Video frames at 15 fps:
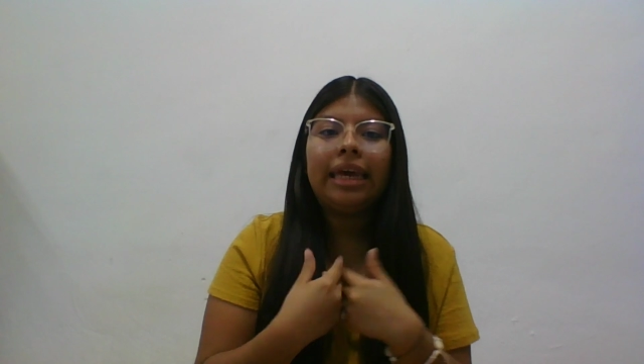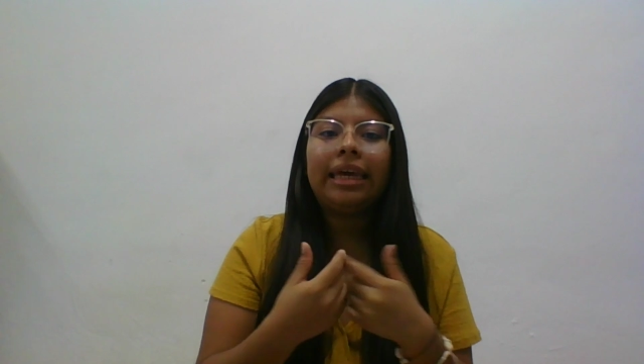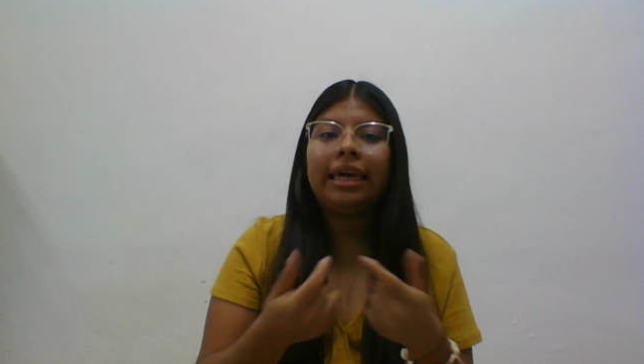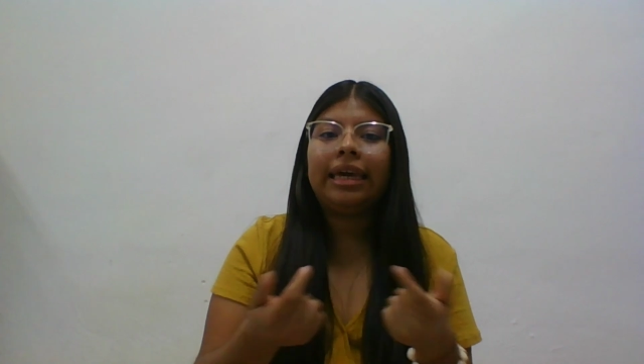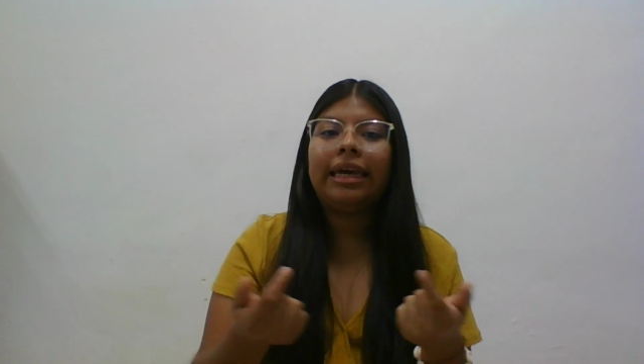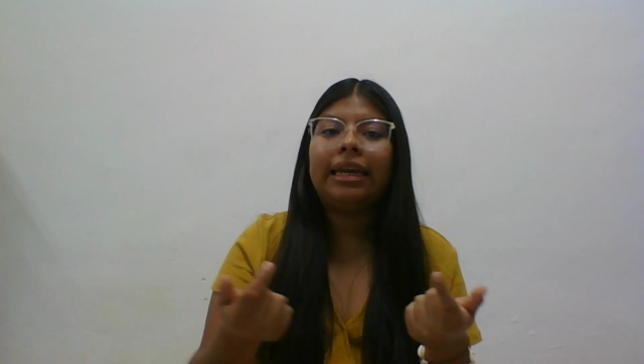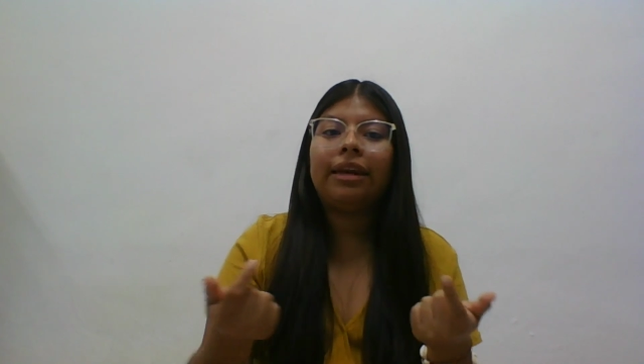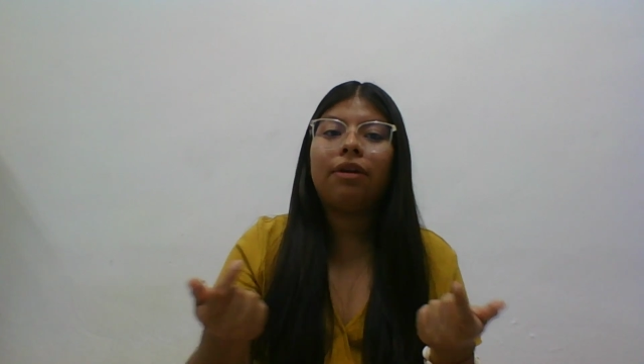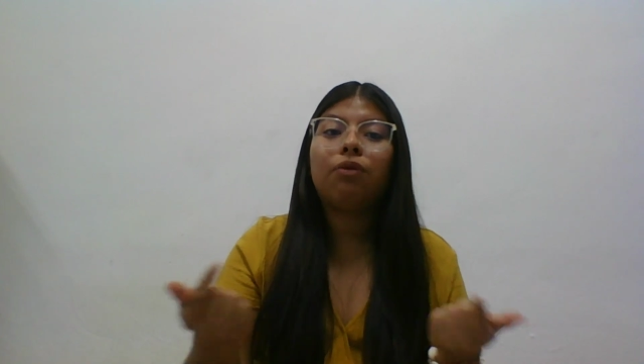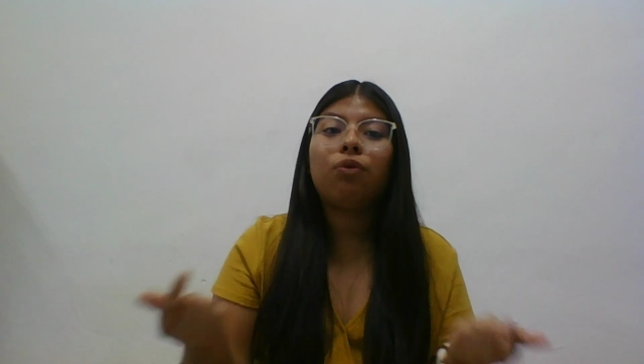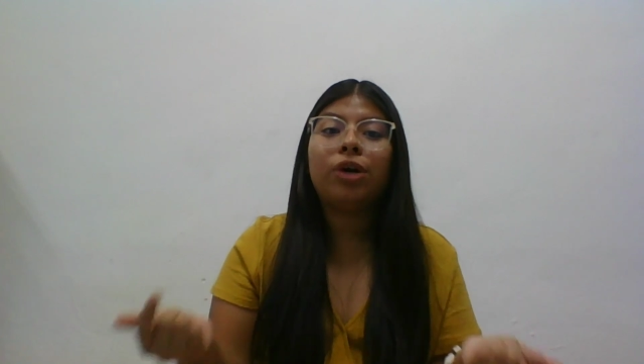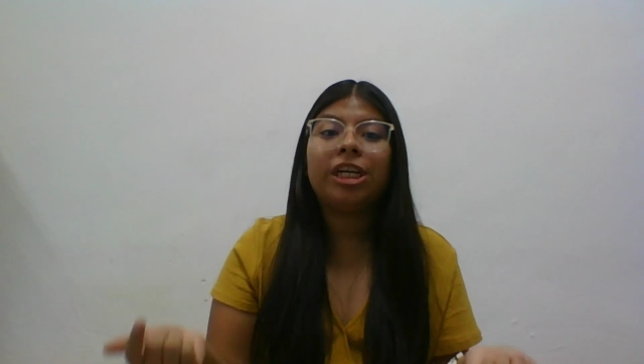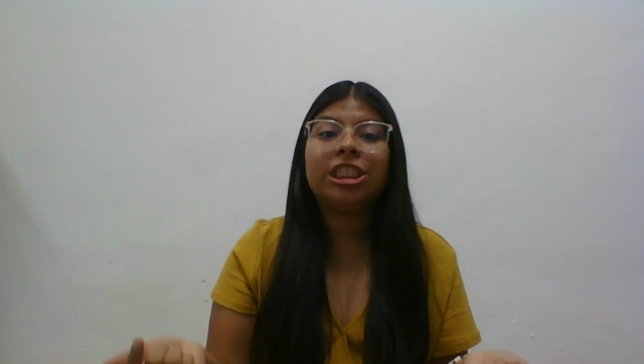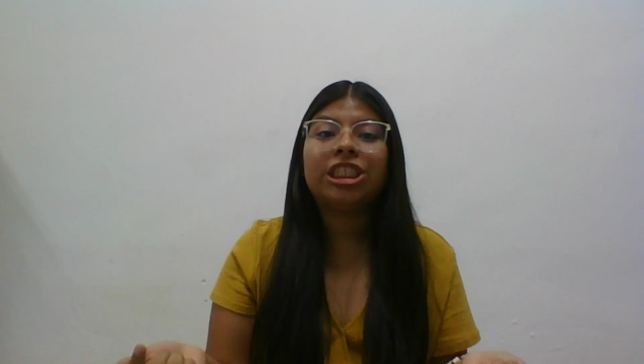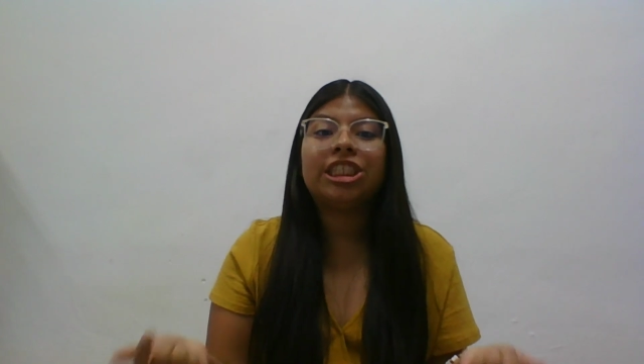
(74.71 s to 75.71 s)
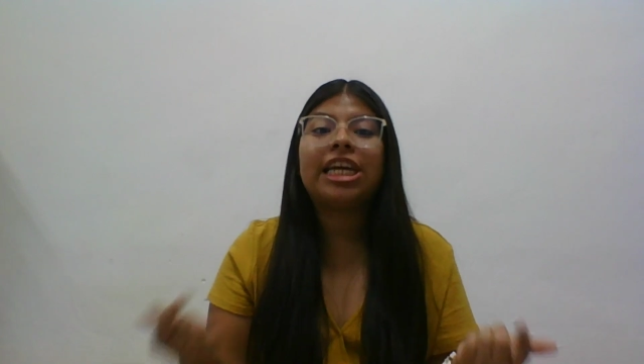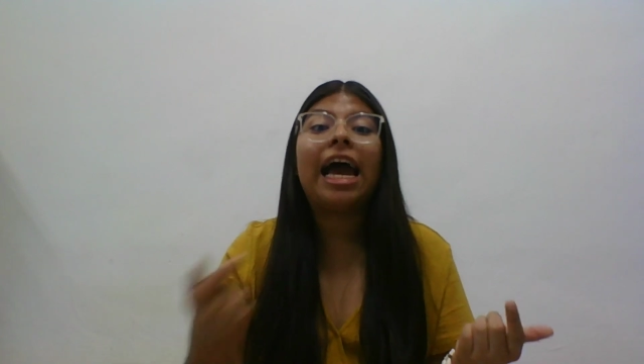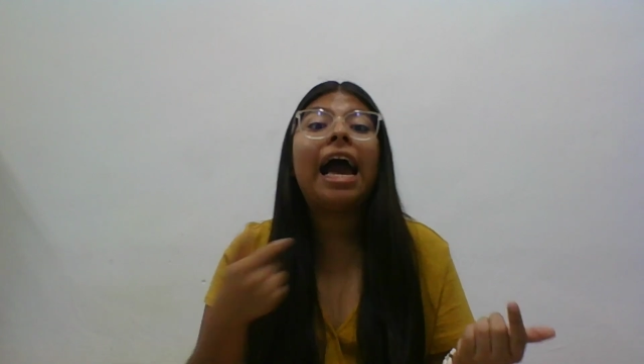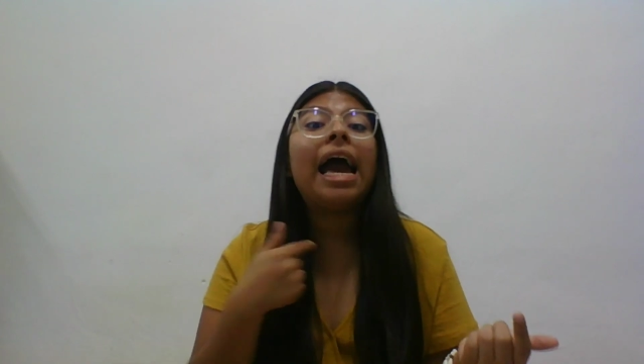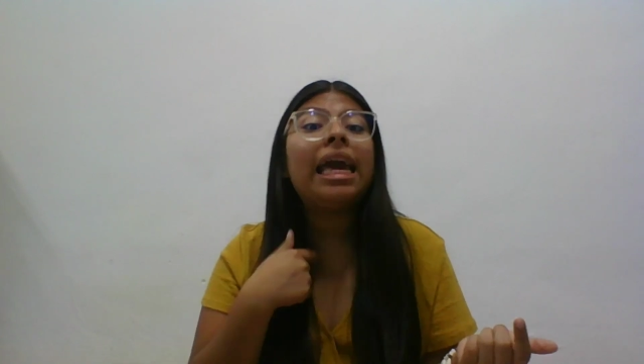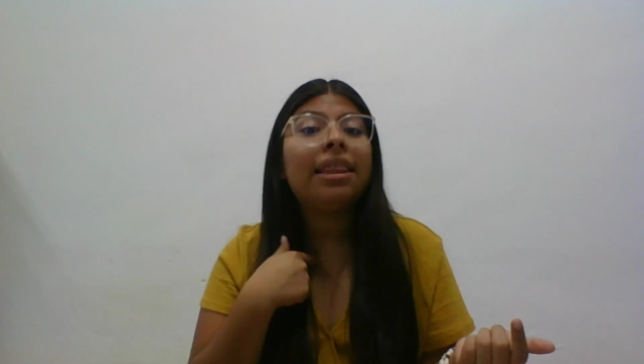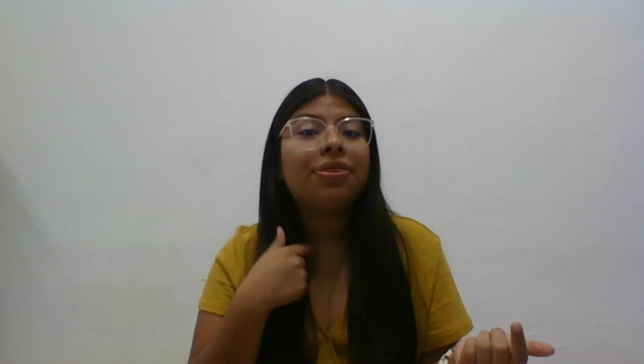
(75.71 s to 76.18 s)
in which
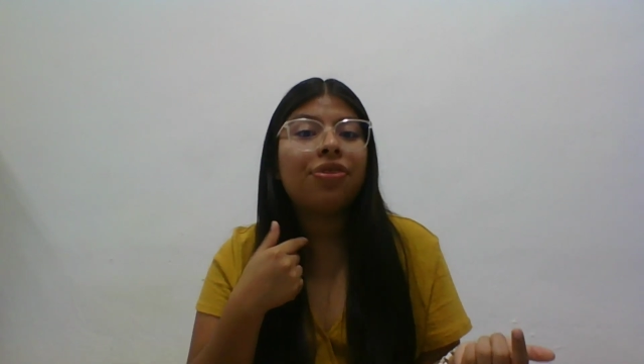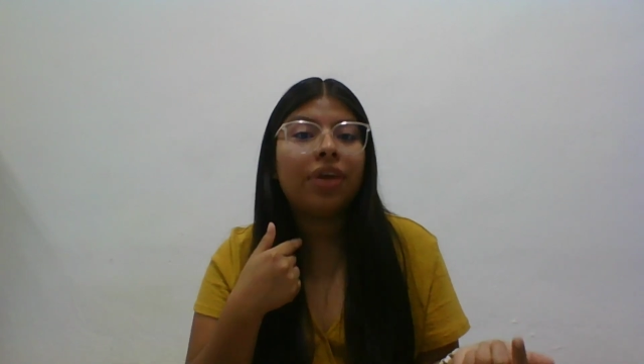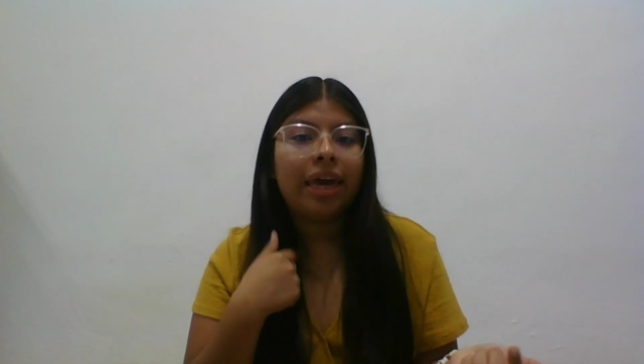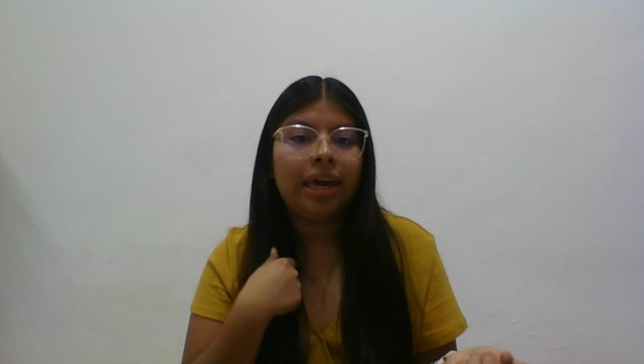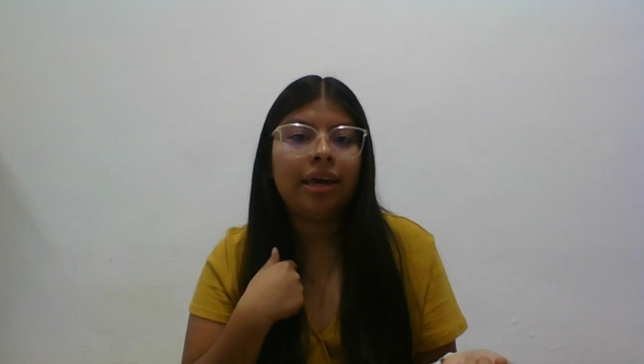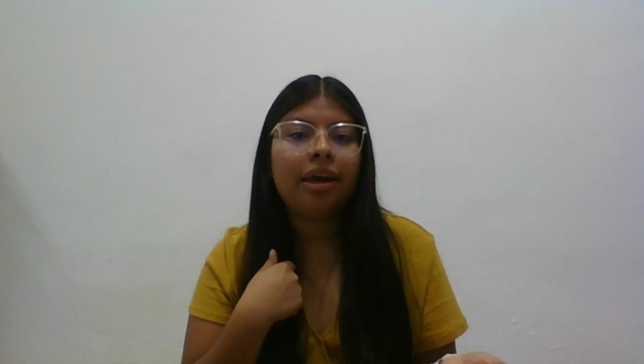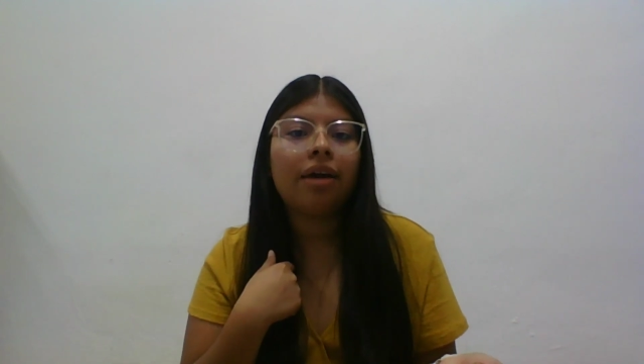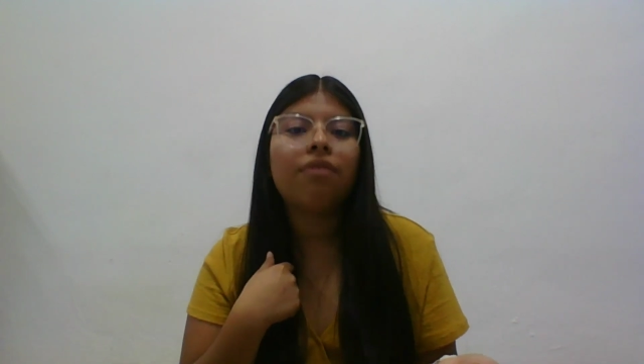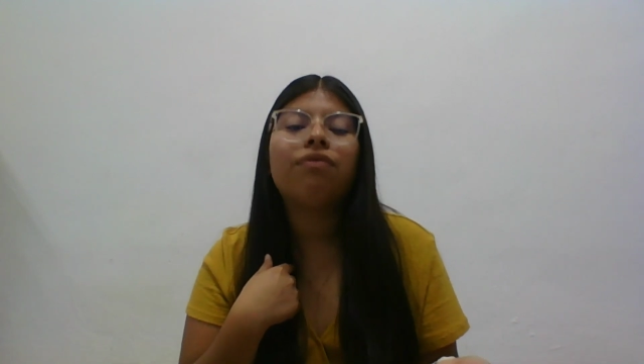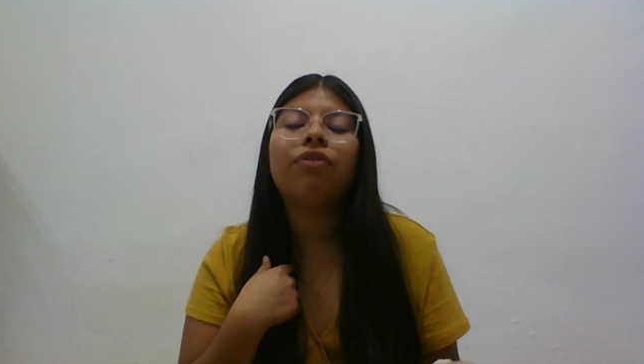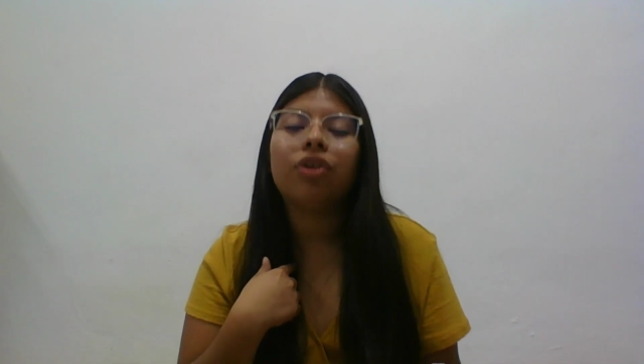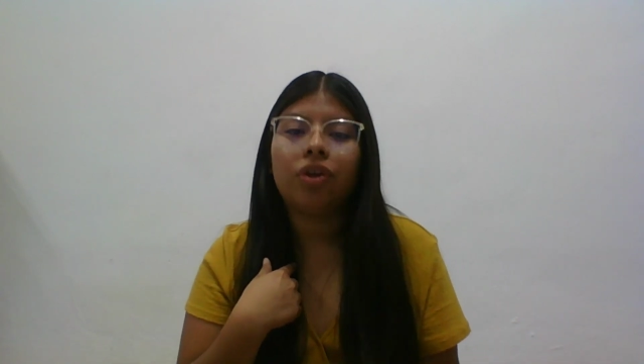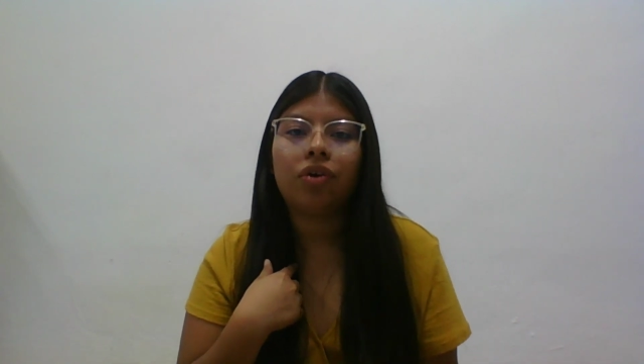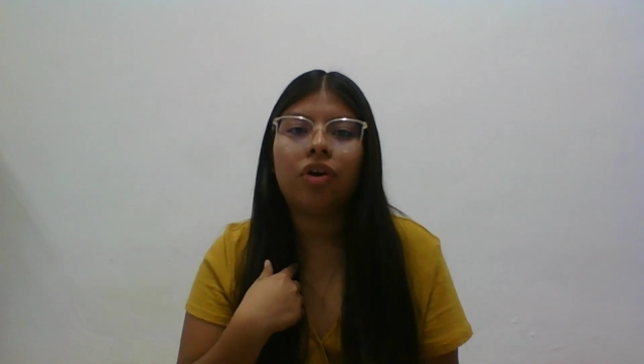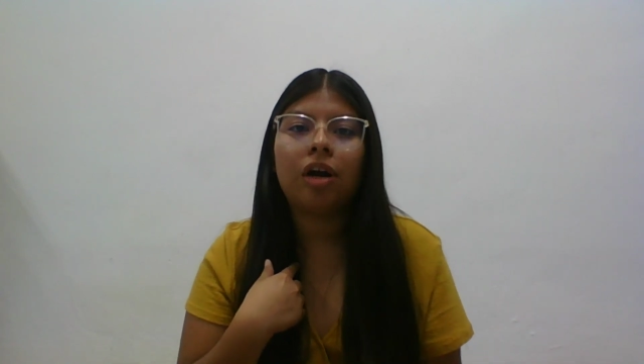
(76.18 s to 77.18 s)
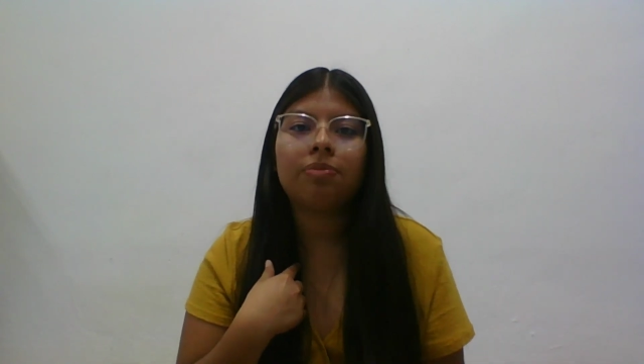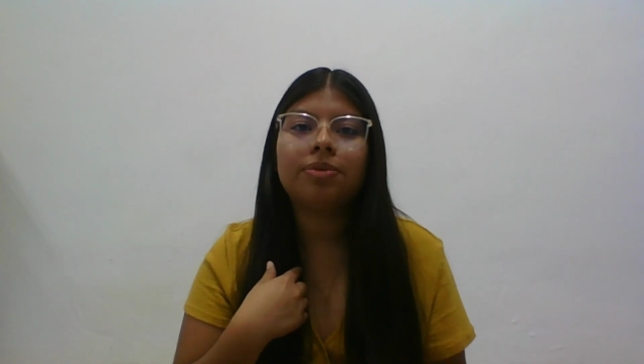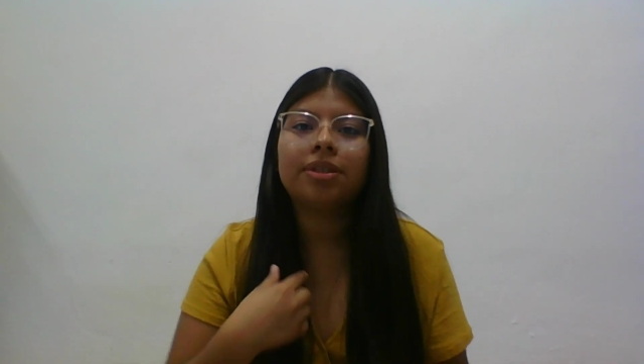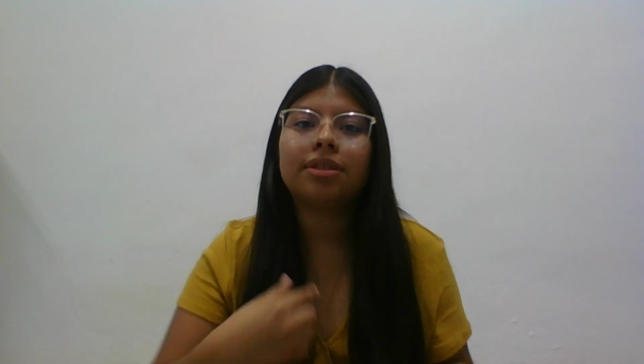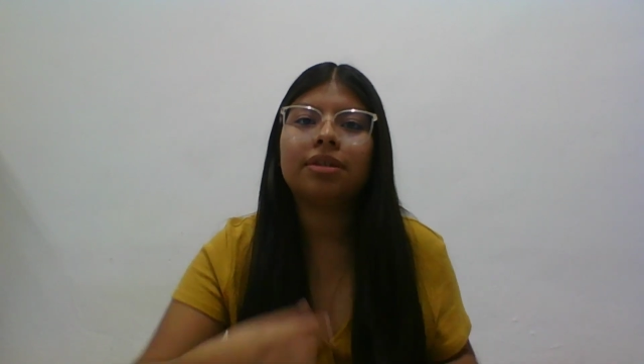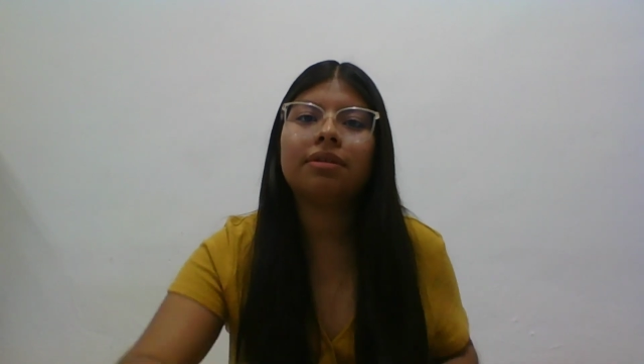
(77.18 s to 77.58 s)
I take photographs.